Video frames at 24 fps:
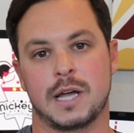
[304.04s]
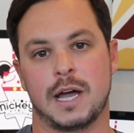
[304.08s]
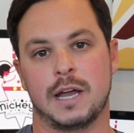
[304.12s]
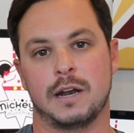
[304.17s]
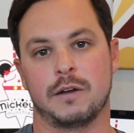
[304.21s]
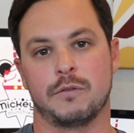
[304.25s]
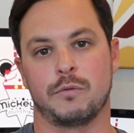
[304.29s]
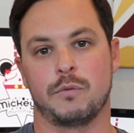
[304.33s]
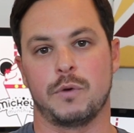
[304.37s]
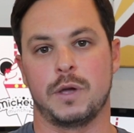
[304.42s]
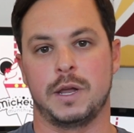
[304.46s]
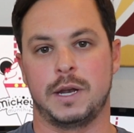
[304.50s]

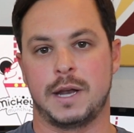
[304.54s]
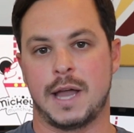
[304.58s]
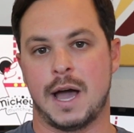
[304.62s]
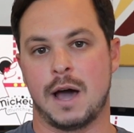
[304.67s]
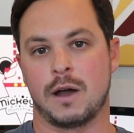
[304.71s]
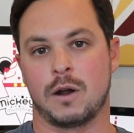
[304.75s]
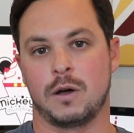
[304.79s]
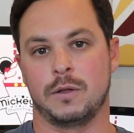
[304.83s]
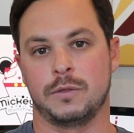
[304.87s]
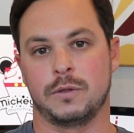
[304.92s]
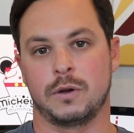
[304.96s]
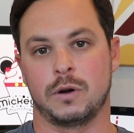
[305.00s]
kind of written
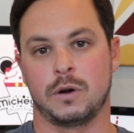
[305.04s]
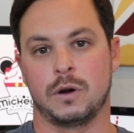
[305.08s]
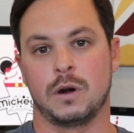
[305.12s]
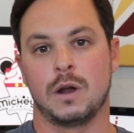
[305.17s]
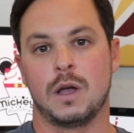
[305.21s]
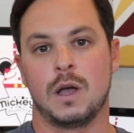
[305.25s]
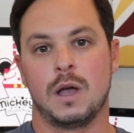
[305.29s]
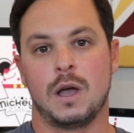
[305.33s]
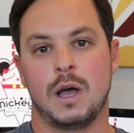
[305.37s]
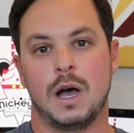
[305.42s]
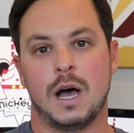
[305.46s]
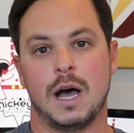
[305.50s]
out on
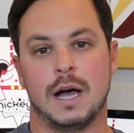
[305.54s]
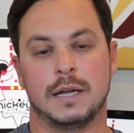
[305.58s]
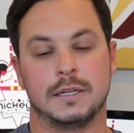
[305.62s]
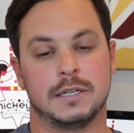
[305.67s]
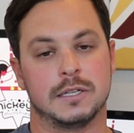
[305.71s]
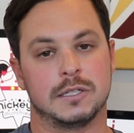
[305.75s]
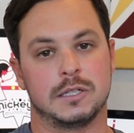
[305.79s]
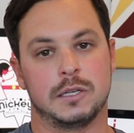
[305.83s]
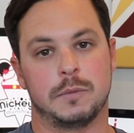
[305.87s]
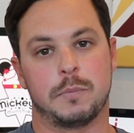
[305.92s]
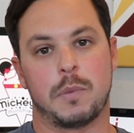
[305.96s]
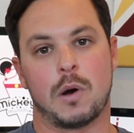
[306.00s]
their
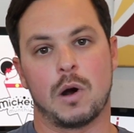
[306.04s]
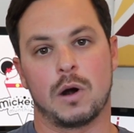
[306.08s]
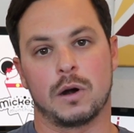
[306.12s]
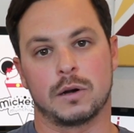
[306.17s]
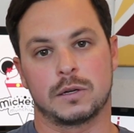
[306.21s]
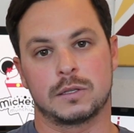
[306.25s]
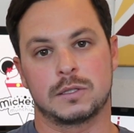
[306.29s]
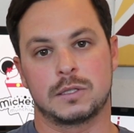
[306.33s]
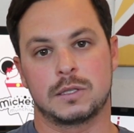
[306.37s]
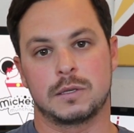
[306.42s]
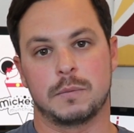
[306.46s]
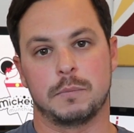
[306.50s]
Disney
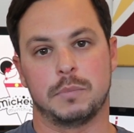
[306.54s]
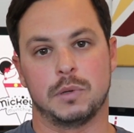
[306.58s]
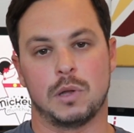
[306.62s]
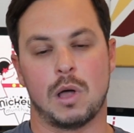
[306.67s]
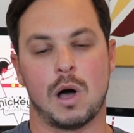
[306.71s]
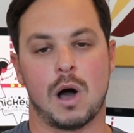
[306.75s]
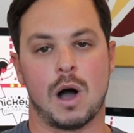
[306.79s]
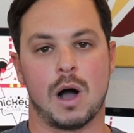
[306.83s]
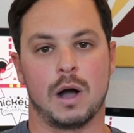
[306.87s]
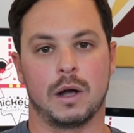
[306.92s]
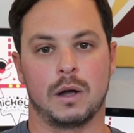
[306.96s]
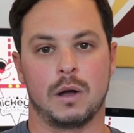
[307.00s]
Parks
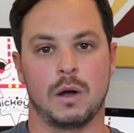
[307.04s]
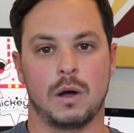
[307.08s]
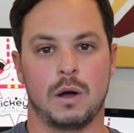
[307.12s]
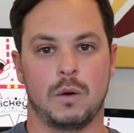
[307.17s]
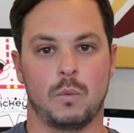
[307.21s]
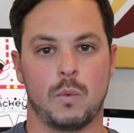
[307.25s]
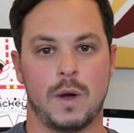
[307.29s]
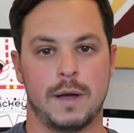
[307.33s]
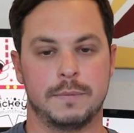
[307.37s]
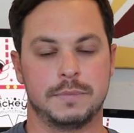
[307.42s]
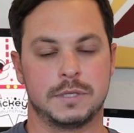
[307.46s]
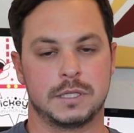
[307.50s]

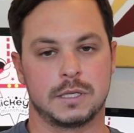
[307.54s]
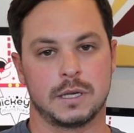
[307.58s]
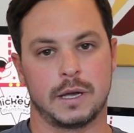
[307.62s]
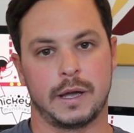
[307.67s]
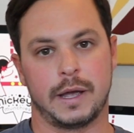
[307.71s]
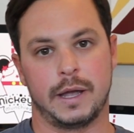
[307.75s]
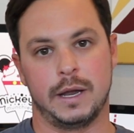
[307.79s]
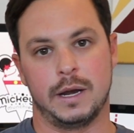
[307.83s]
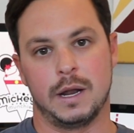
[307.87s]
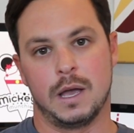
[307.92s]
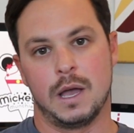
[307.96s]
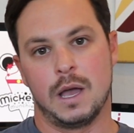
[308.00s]
blog
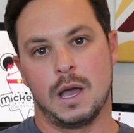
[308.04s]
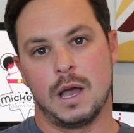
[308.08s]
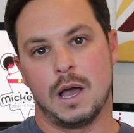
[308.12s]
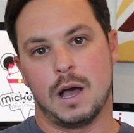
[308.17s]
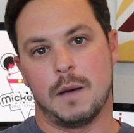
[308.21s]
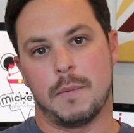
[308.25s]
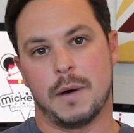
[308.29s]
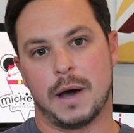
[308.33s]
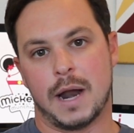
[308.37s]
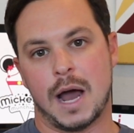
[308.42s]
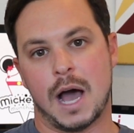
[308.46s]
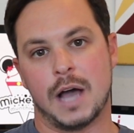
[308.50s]

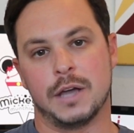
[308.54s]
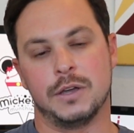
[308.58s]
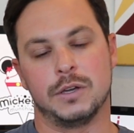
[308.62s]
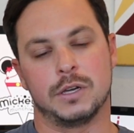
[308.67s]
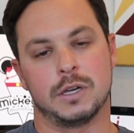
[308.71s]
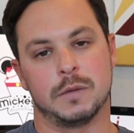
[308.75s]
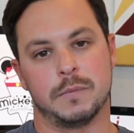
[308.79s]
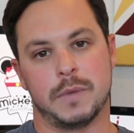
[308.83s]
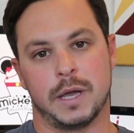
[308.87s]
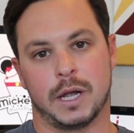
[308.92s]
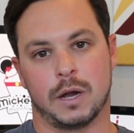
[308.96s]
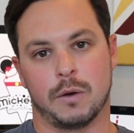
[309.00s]
website about how you
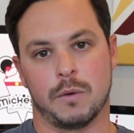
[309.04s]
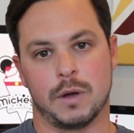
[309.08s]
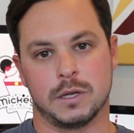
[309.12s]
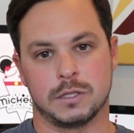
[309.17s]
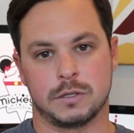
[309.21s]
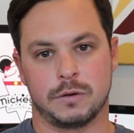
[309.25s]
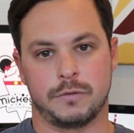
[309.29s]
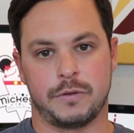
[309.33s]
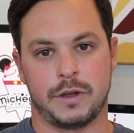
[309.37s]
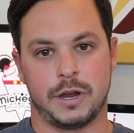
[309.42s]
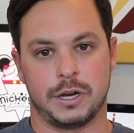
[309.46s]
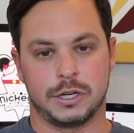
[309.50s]
can make a
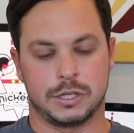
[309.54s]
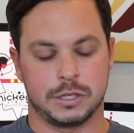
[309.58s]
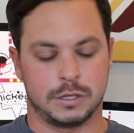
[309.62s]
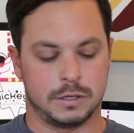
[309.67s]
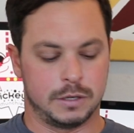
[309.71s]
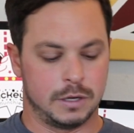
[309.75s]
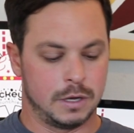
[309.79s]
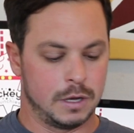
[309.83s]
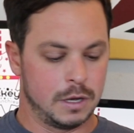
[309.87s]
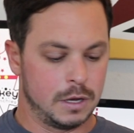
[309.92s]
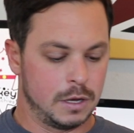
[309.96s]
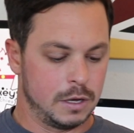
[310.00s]

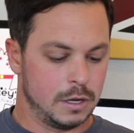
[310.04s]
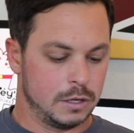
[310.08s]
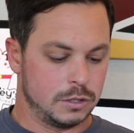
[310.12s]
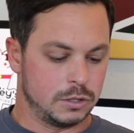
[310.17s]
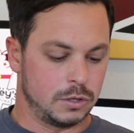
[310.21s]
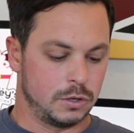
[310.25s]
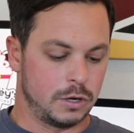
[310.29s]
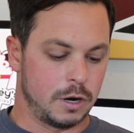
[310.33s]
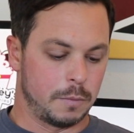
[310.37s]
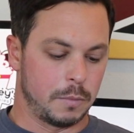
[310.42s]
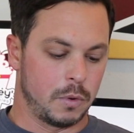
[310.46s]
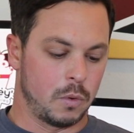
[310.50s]
reservation.
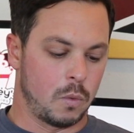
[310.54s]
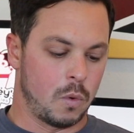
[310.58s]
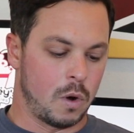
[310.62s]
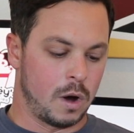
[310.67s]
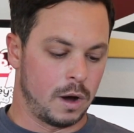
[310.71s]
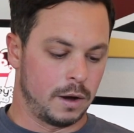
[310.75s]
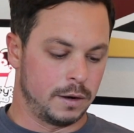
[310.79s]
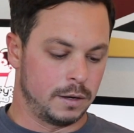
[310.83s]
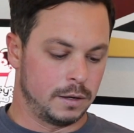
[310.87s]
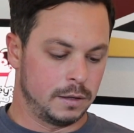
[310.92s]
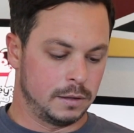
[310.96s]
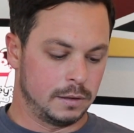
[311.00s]
So number
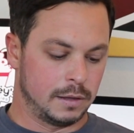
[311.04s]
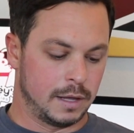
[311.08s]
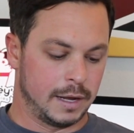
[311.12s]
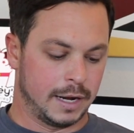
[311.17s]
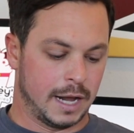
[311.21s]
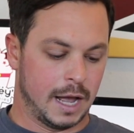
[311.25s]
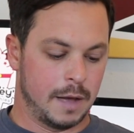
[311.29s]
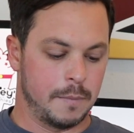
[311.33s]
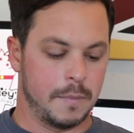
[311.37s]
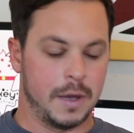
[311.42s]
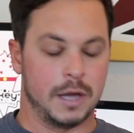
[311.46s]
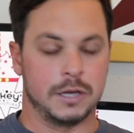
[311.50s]
one,
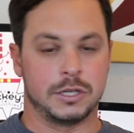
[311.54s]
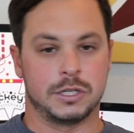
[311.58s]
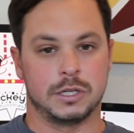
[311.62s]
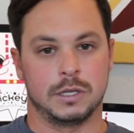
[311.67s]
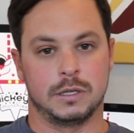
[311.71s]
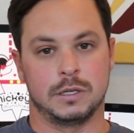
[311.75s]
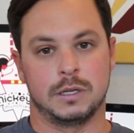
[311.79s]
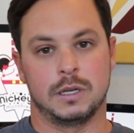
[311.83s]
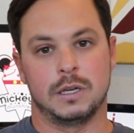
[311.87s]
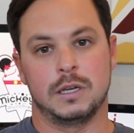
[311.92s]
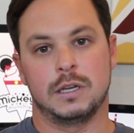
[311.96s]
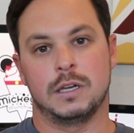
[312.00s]
like I
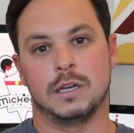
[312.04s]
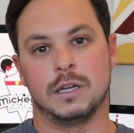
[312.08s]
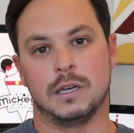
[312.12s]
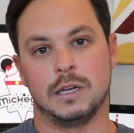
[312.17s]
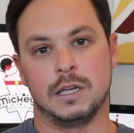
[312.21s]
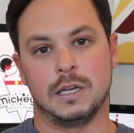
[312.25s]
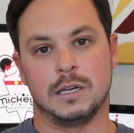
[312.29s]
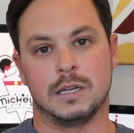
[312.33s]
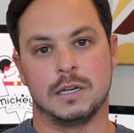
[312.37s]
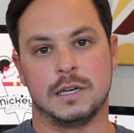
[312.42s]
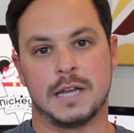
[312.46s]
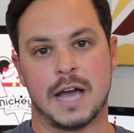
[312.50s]
mentioned, you
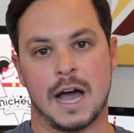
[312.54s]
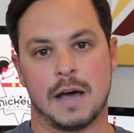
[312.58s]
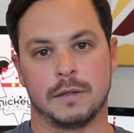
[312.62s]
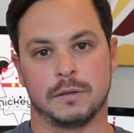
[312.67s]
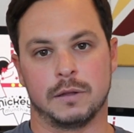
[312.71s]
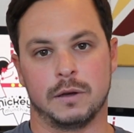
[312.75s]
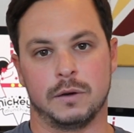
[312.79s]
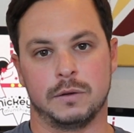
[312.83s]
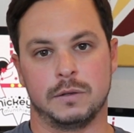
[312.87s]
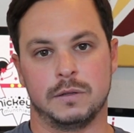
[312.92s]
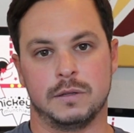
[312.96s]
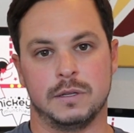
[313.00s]
need to
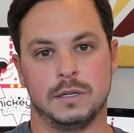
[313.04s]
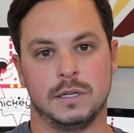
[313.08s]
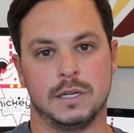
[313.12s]
download the